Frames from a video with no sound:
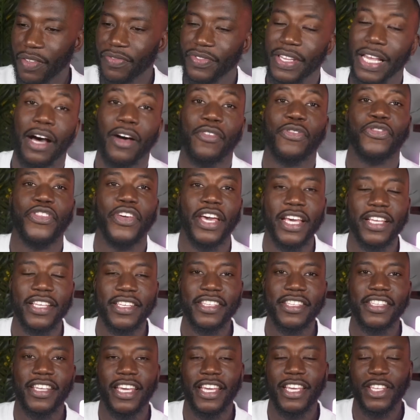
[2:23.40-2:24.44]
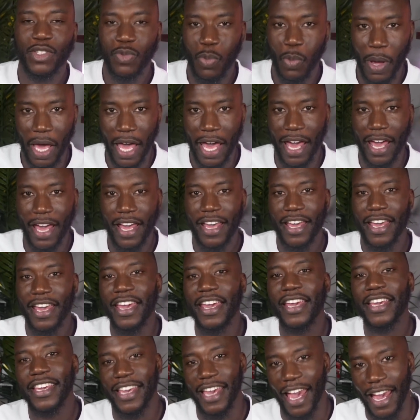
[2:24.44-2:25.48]
Now, this is where
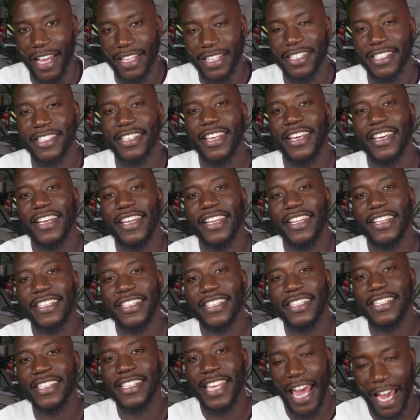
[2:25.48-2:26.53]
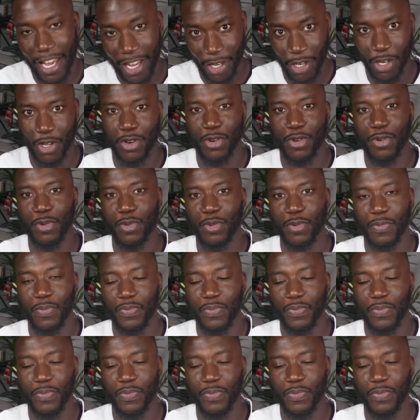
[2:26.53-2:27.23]
it gets technical.